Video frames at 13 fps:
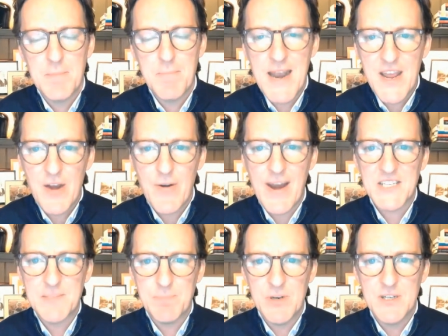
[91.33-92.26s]
Many are
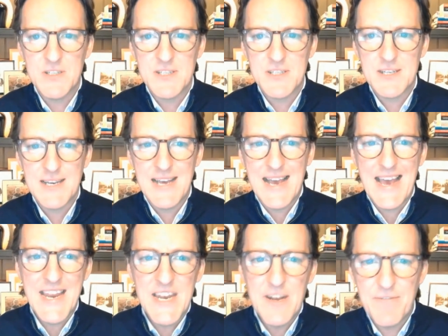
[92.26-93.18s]
expert
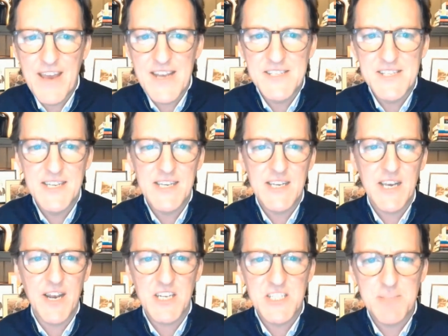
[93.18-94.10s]
at
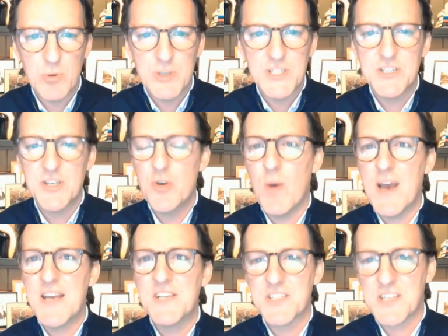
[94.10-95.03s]
innovating and exploiting new
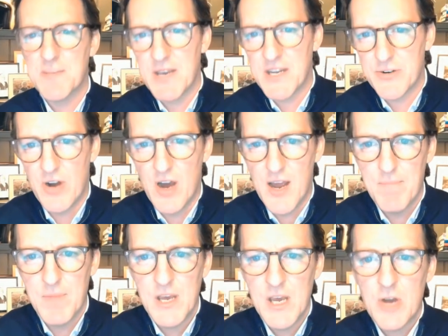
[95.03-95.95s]
ways to commit
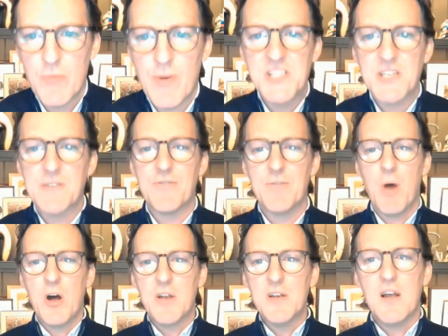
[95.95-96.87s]
crime, ranging
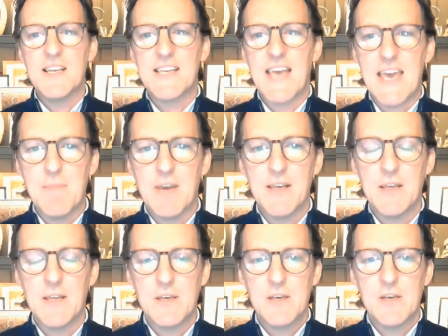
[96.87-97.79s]
from online
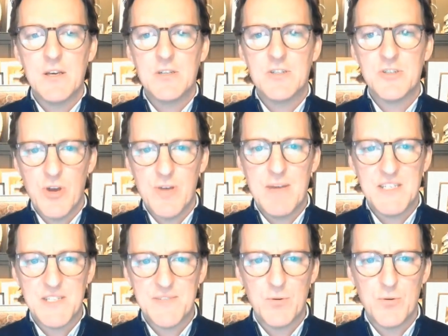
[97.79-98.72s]
gaming to
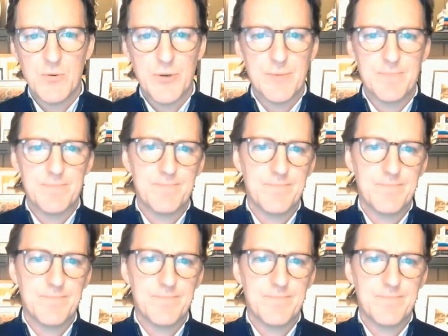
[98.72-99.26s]
romance fraud.